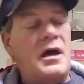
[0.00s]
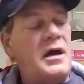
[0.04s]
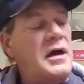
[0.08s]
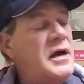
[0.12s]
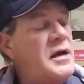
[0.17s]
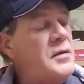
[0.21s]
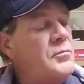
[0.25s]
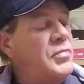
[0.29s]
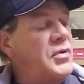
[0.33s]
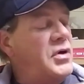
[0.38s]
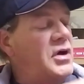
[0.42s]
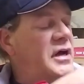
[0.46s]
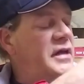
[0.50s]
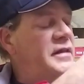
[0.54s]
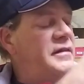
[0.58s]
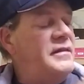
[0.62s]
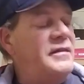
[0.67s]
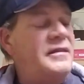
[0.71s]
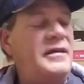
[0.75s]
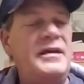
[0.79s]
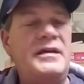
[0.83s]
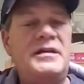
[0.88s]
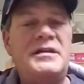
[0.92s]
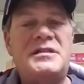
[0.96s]

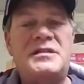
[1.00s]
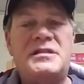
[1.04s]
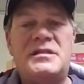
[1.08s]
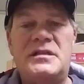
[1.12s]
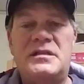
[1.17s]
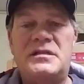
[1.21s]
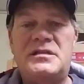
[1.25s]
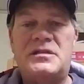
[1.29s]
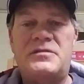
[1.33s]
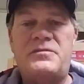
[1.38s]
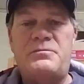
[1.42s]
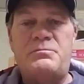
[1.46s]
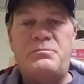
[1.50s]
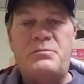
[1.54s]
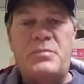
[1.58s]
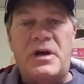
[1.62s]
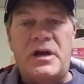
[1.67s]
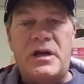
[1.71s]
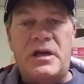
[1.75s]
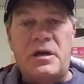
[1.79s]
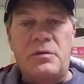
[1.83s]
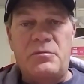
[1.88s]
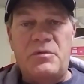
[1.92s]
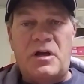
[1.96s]
bought this, it's
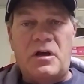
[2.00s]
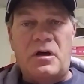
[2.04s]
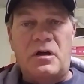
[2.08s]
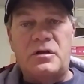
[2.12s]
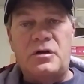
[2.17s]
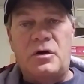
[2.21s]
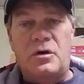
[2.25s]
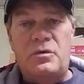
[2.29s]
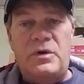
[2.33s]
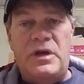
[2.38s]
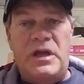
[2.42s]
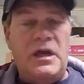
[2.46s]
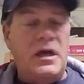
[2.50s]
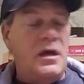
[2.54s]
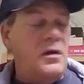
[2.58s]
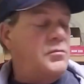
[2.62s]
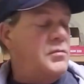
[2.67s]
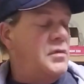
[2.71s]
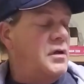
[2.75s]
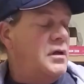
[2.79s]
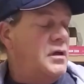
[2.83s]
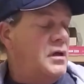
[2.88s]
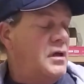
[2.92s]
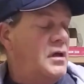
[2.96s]
by a company called
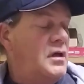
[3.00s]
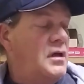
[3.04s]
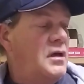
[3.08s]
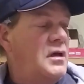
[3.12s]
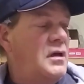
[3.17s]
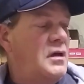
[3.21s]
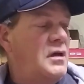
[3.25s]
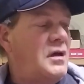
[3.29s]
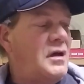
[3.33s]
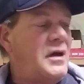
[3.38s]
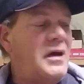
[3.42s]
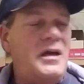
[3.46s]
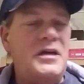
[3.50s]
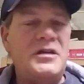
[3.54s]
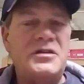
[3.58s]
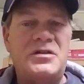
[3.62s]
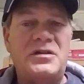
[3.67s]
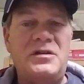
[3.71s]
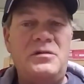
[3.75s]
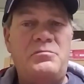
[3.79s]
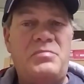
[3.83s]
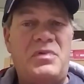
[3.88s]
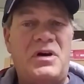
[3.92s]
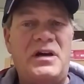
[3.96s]
OEM. I
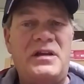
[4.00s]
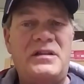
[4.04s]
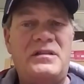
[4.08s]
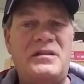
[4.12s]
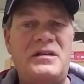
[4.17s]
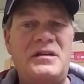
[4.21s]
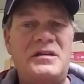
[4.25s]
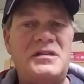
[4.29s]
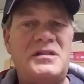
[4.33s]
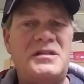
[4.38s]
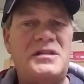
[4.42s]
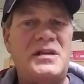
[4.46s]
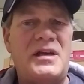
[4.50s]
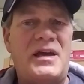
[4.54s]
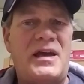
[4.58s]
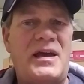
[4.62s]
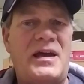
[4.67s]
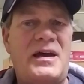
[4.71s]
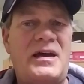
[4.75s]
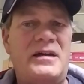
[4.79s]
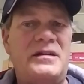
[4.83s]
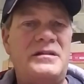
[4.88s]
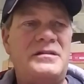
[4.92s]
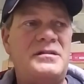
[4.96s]
actually bought this
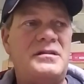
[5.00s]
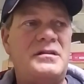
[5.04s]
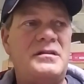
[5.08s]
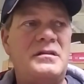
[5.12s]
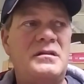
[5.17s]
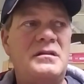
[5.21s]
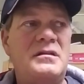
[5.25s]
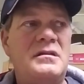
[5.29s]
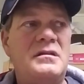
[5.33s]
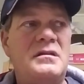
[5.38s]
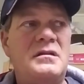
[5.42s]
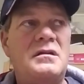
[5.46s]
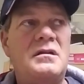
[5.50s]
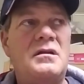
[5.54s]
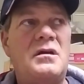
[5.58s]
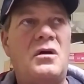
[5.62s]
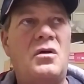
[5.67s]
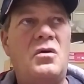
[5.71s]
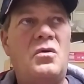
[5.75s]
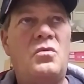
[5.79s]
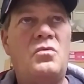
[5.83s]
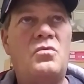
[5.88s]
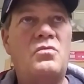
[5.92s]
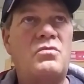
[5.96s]
at
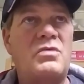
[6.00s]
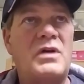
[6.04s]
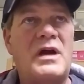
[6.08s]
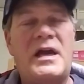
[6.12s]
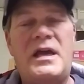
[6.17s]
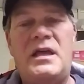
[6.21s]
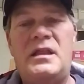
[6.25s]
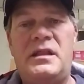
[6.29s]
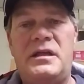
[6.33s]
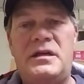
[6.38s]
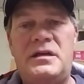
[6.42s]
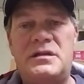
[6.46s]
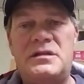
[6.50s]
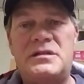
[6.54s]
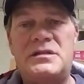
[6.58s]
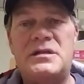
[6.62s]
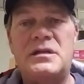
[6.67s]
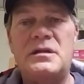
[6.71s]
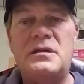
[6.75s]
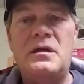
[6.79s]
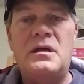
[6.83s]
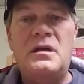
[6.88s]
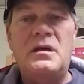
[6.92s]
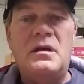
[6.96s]

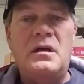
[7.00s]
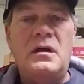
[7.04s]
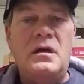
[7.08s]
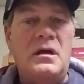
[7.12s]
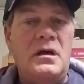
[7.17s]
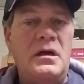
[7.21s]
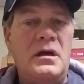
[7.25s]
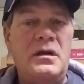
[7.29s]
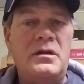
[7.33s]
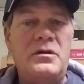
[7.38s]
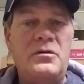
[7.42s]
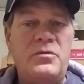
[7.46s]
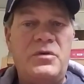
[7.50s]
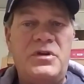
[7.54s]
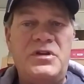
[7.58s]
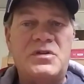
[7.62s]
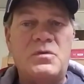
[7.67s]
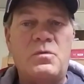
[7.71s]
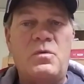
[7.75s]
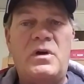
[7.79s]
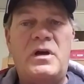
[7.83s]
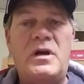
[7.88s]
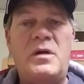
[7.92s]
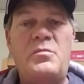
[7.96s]
O'Reilly's. And the
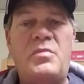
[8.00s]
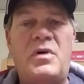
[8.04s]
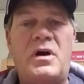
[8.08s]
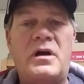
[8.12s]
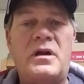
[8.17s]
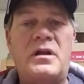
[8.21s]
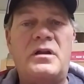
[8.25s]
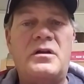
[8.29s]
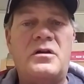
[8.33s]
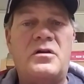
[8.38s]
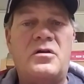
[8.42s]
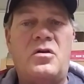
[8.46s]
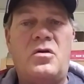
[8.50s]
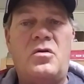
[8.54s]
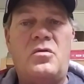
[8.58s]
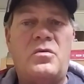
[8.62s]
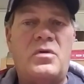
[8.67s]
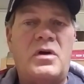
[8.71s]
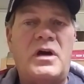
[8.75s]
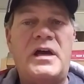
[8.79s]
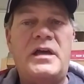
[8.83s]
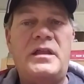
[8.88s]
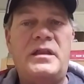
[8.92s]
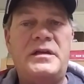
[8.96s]
reason why I bought it at
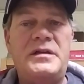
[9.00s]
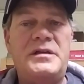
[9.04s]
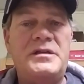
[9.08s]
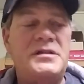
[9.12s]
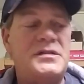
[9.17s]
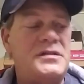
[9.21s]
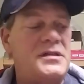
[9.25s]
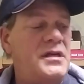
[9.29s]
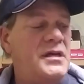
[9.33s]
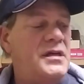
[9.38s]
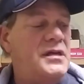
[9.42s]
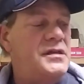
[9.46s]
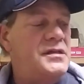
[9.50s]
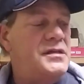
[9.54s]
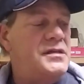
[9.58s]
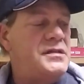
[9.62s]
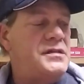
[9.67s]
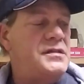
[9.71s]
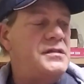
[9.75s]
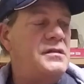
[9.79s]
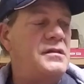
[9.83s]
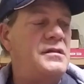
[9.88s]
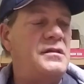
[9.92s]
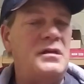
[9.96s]
O'Reilly's
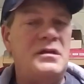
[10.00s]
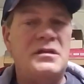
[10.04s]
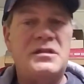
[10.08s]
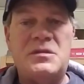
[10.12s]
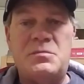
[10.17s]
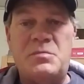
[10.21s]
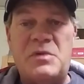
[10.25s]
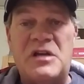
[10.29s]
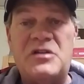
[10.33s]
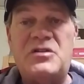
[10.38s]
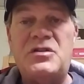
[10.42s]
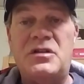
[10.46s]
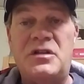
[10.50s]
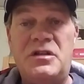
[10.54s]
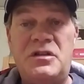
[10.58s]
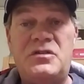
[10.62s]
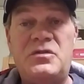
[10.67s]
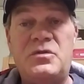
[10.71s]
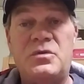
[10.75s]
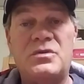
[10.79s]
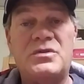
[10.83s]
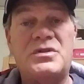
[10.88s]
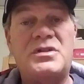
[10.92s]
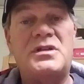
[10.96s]
is the specialty
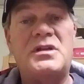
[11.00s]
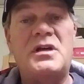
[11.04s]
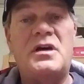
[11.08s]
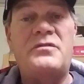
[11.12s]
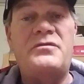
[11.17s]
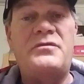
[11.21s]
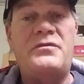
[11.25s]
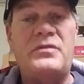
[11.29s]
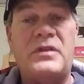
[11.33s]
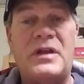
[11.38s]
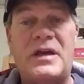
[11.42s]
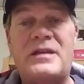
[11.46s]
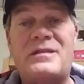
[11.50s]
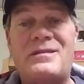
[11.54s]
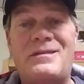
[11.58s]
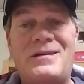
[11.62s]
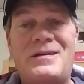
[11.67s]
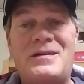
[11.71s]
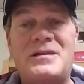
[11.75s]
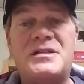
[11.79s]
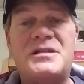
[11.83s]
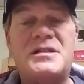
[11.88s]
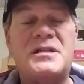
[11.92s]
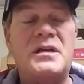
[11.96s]
tool stuff like
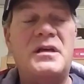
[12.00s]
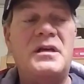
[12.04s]
this